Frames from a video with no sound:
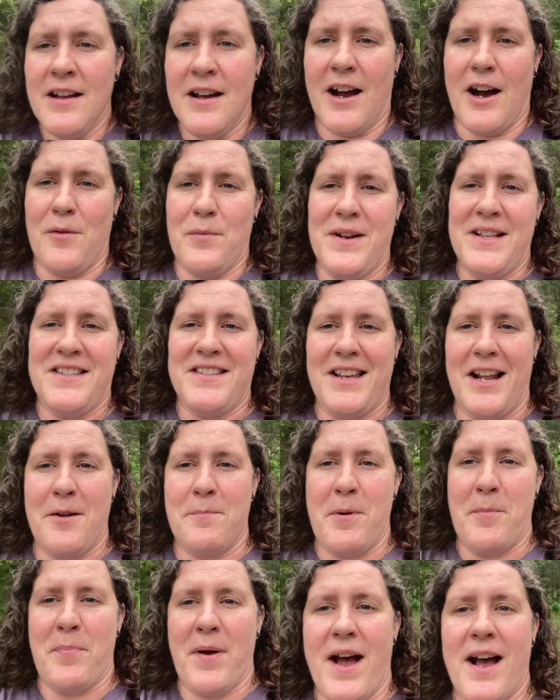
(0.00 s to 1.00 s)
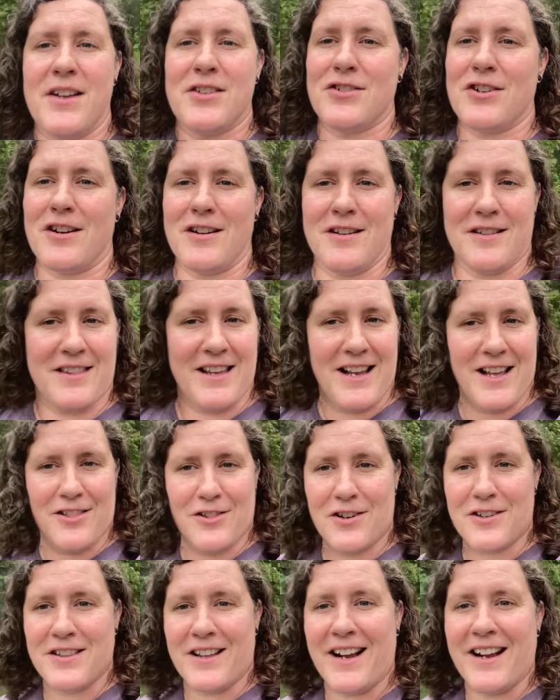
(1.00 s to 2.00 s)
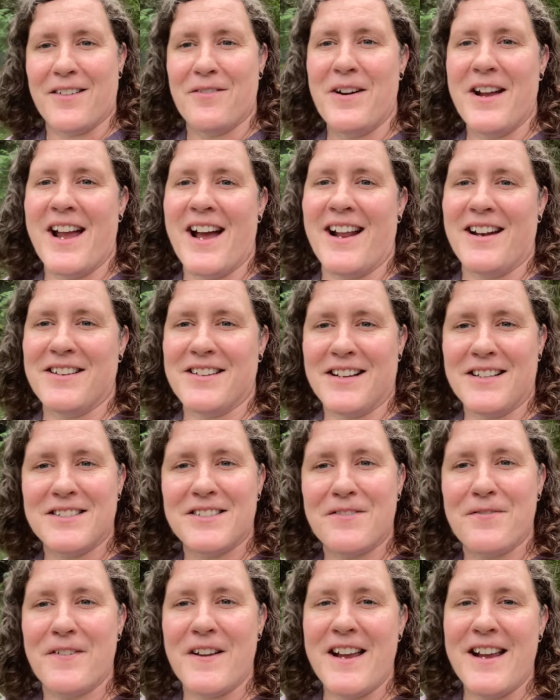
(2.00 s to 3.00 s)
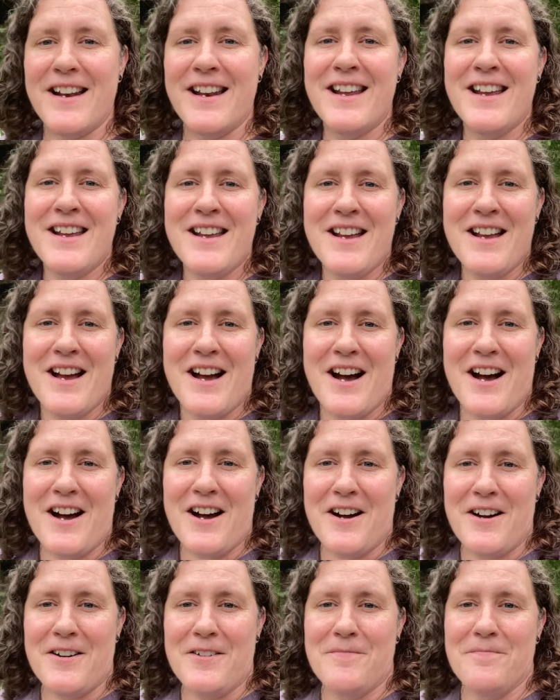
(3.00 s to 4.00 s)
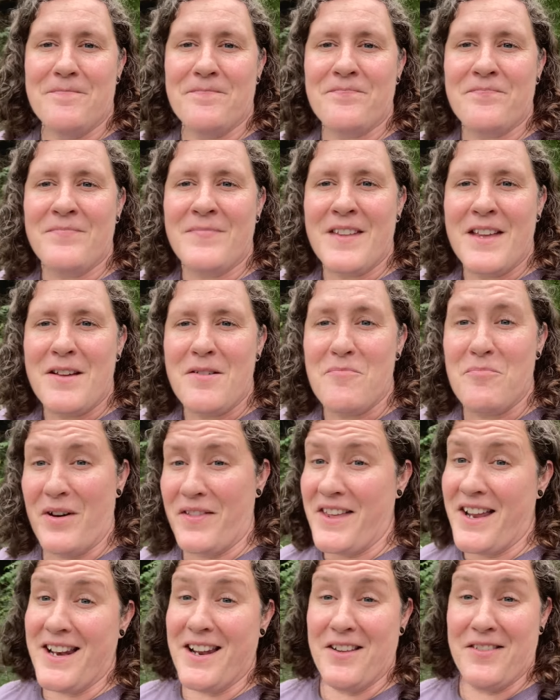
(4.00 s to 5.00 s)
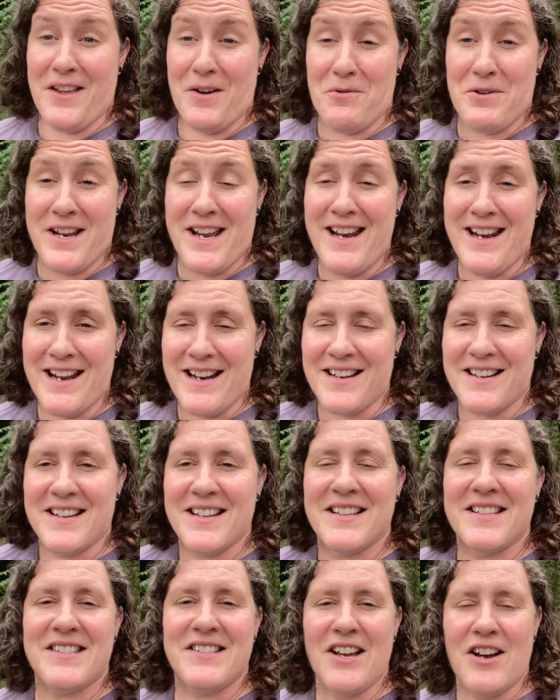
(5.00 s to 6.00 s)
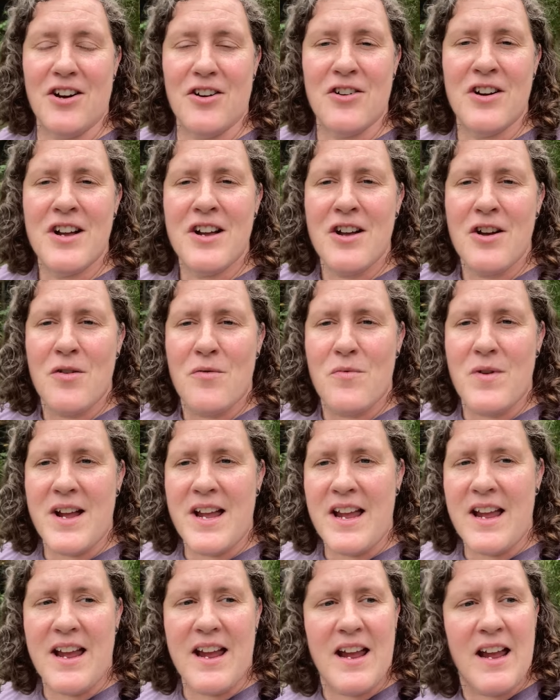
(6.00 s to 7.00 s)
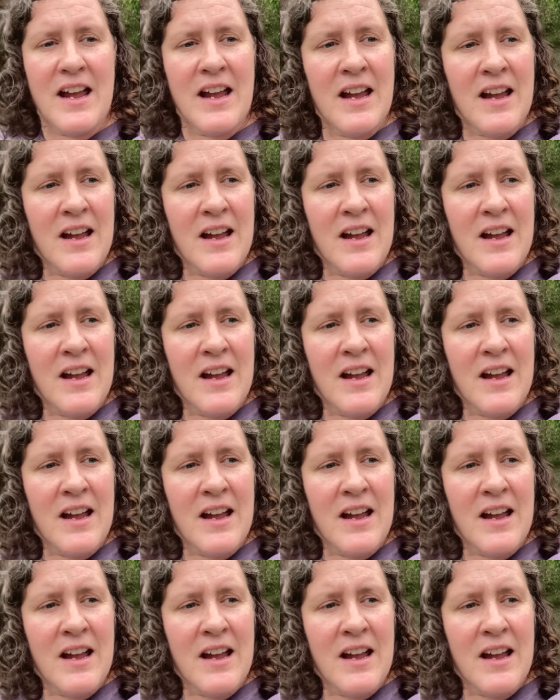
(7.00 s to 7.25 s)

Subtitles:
We'd set up a pasture and think it looked like we had tons of feed, but they wouldn't eat it. So we